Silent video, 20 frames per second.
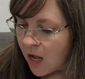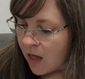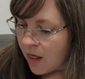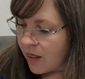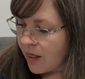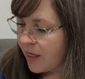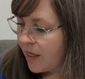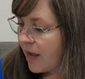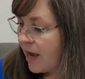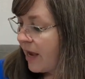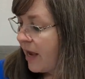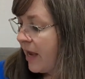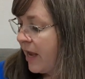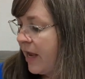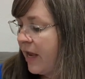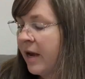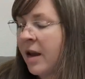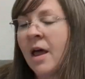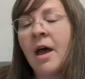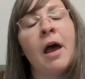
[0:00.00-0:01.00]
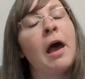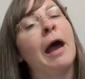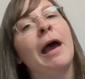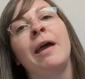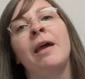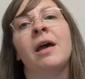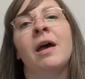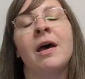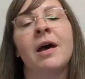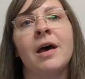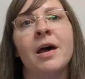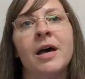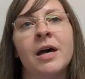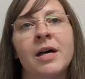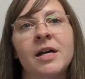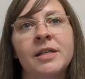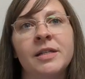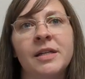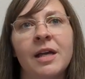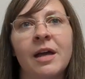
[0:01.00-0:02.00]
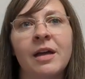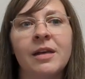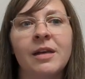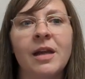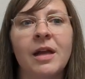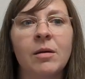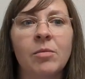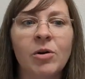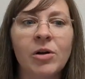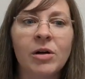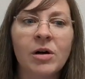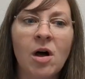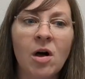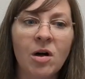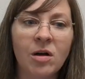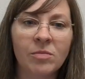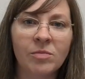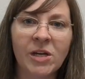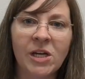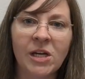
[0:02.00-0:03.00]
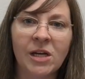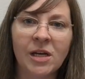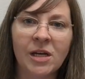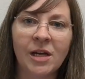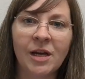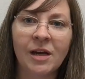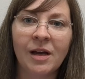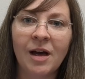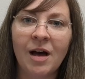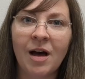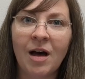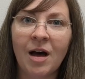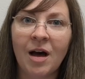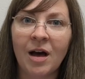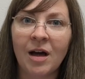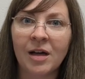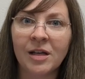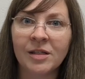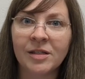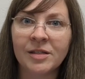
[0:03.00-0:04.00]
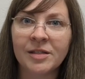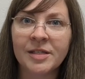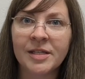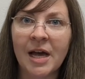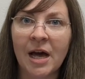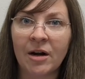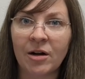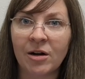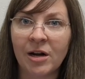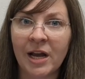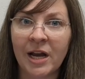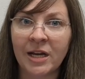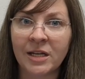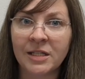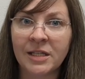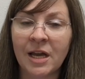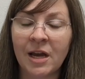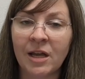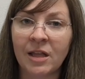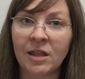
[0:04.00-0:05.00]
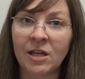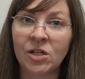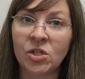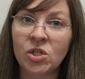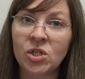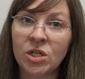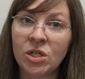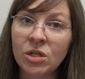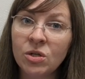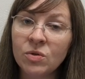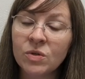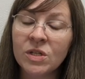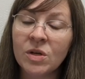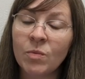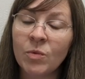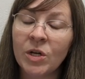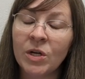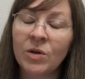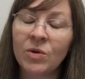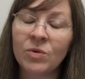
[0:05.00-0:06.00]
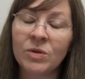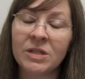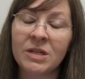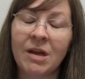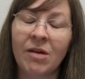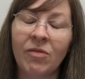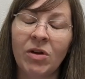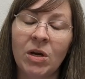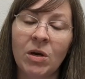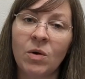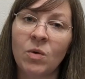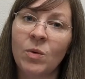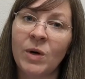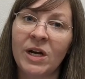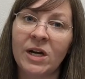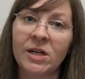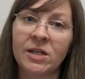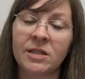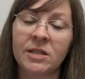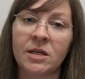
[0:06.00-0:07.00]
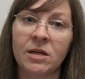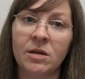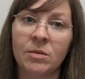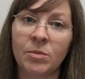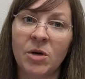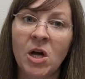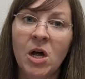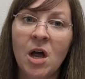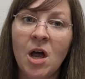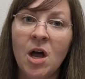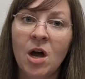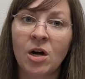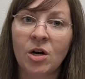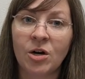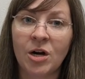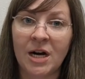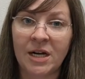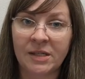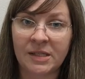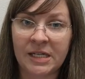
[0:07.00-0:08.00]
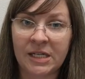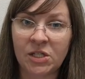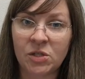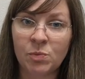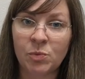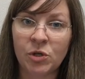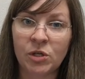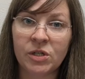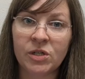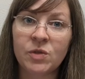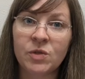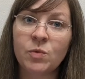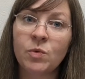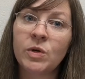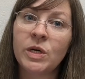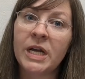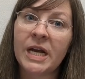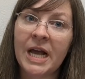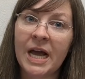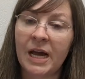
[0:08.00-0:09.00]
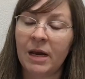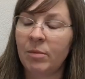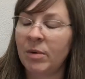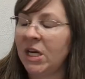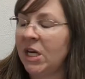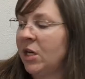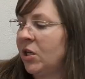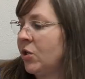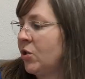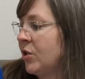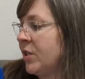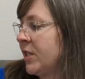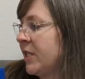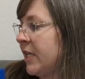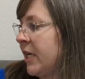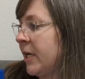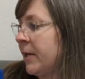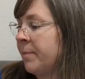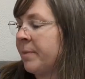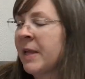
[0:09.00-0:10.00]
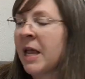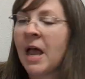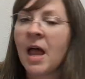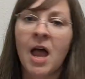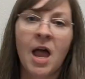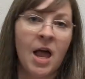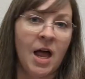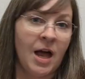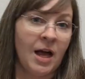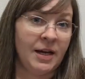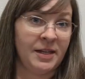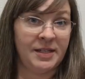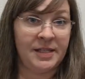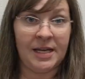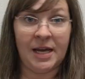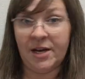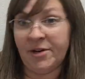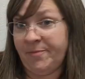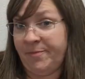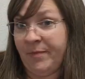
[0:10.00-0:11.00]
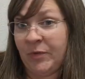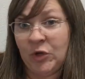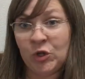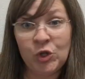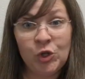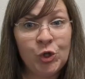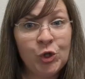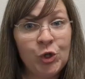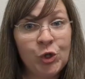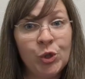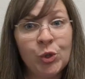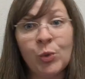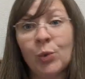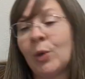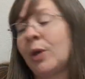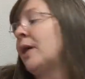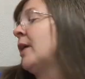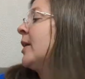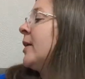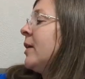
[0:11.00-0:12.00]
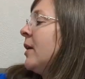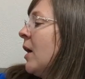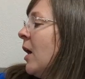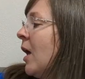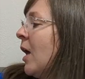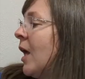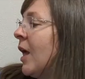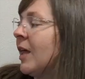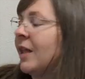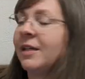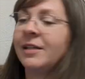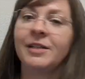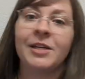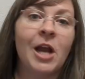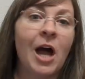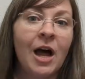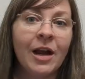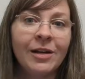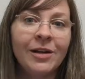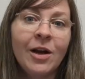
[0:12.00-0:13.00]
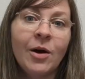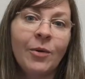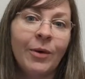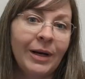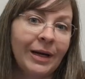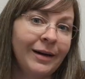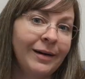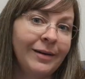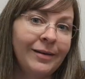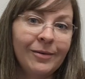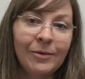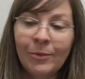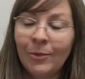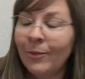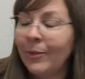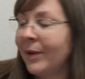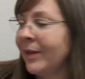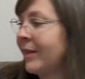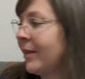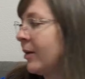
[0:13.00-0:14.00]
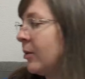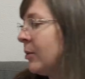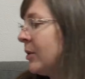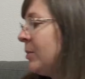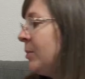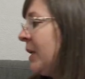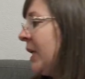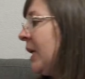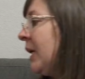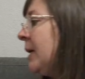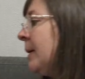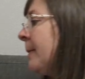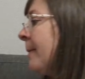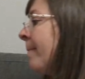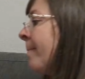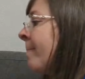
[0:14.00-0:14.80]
Then I had a neighbor call me on Saturday saying that she knew someone who was giving away some cross stitch books. Would I be interested? I said, sure, not knowing what there would be.